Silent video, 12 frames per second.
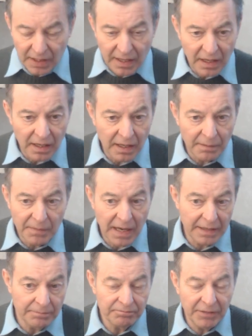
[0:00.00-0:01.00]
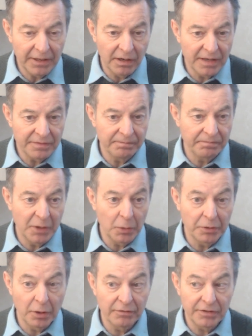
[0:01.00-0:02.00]
I
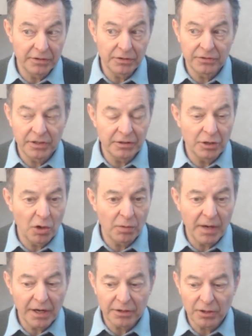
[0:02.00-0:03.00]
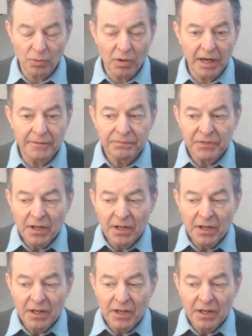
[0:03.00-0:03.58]
don't know if he just didn't know about it or what.